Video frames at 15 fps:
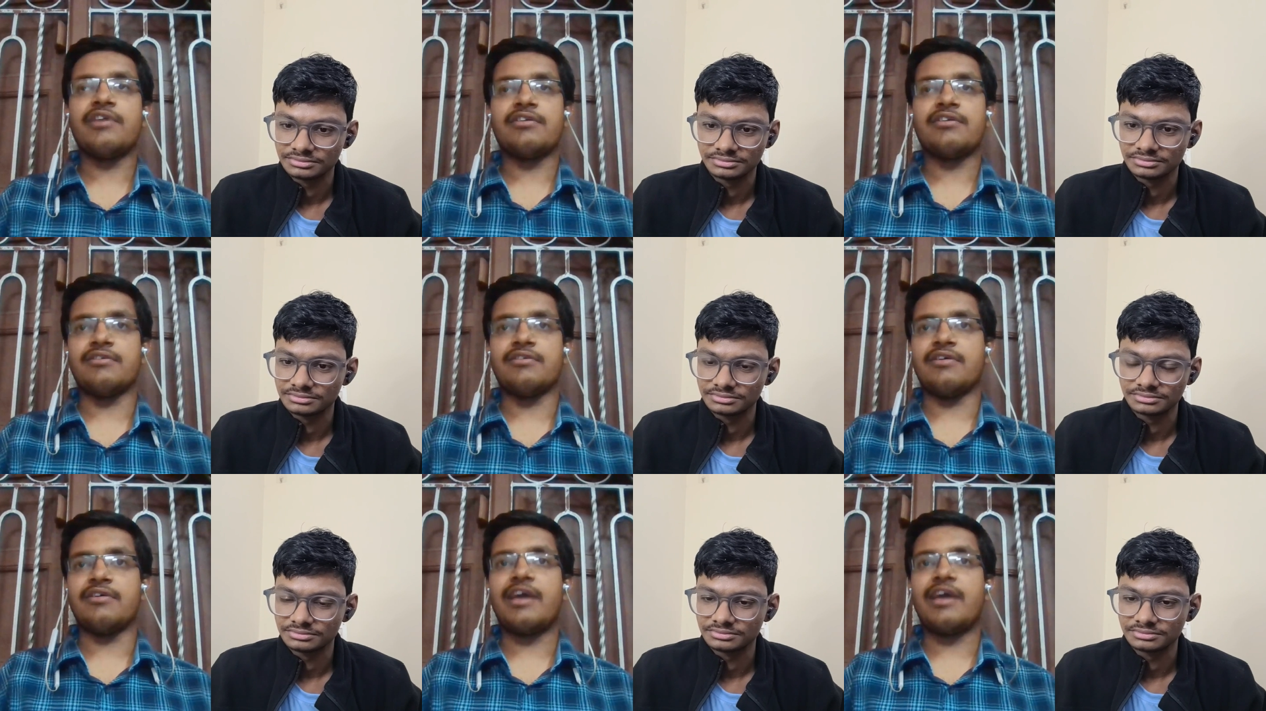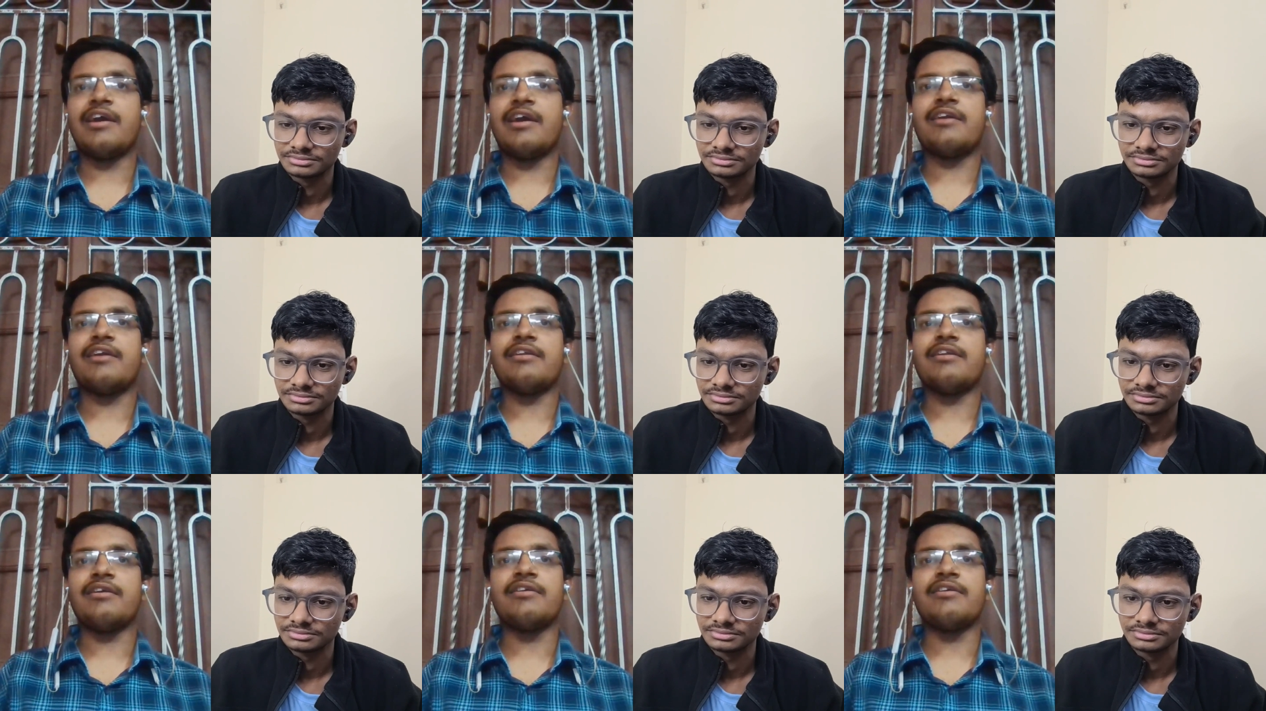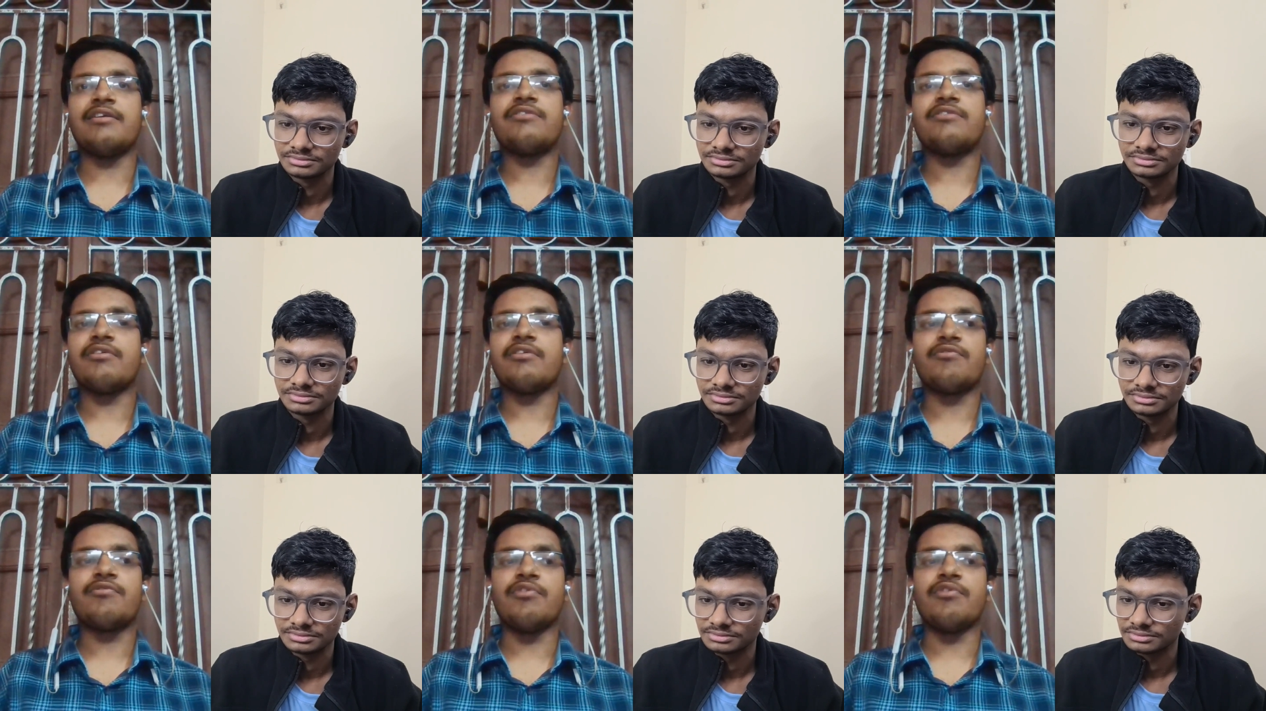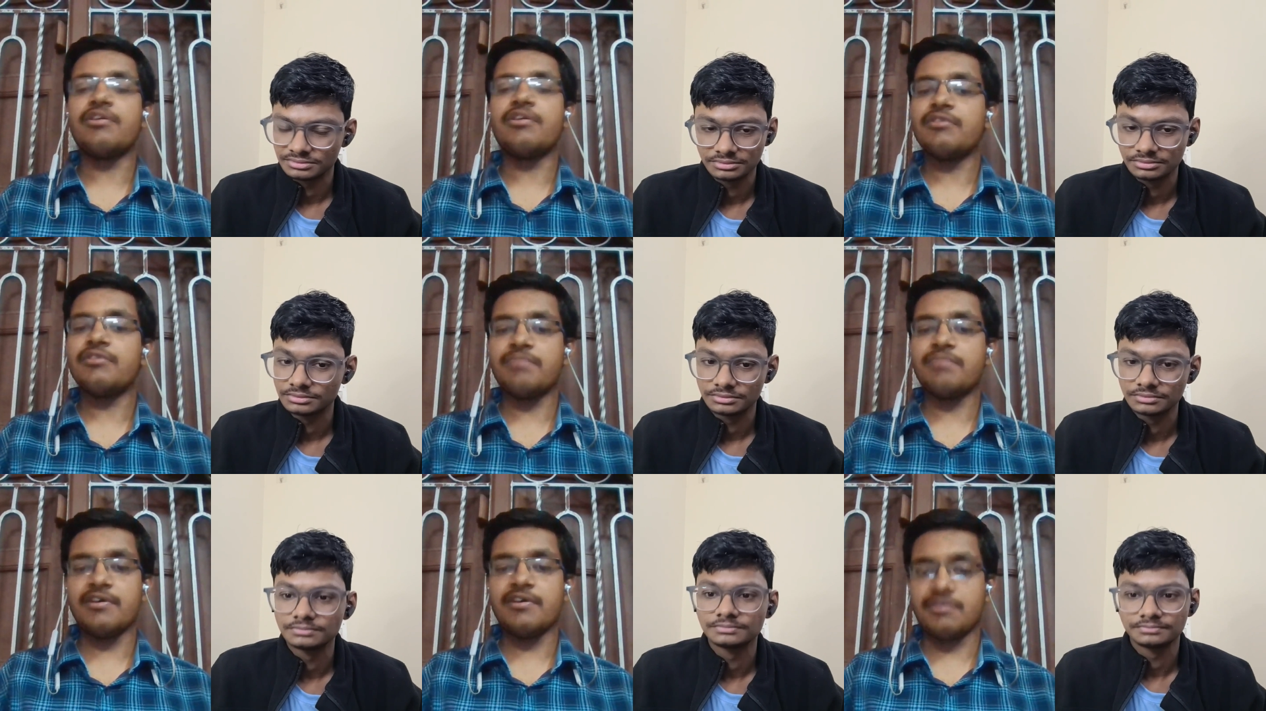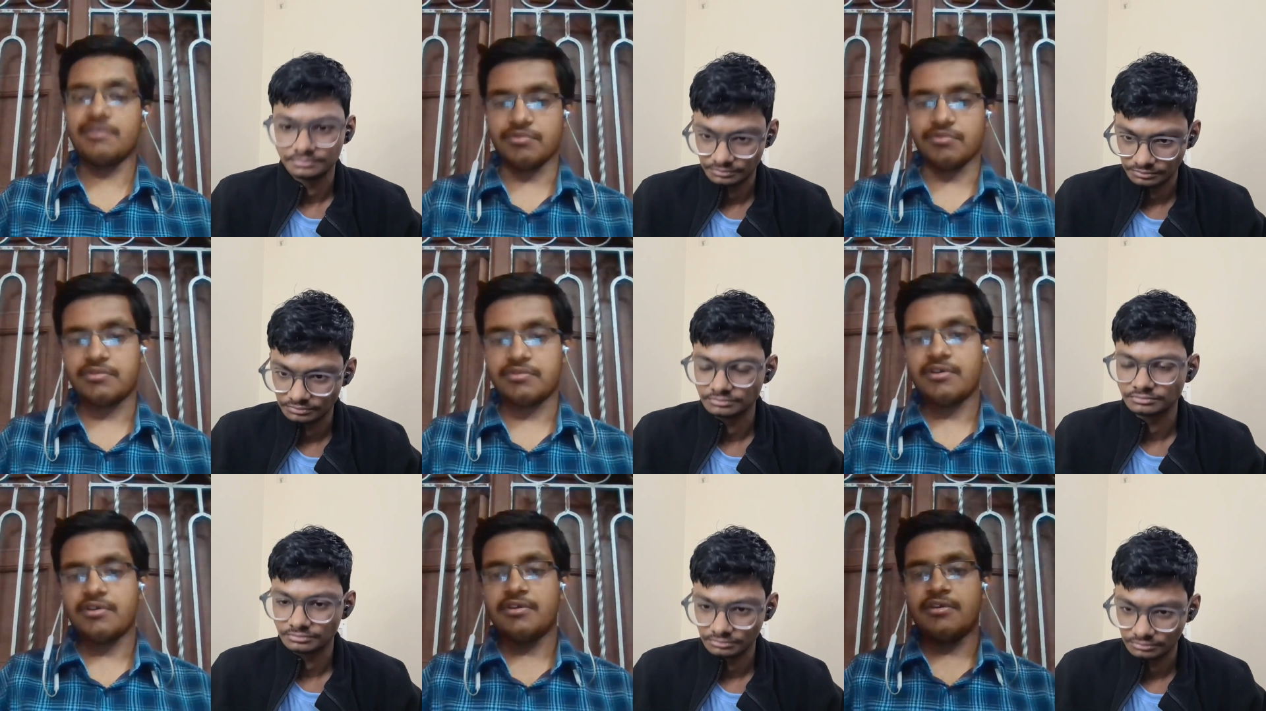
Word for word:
Speaker 1: that uh, I had an intention of going to the PSUs.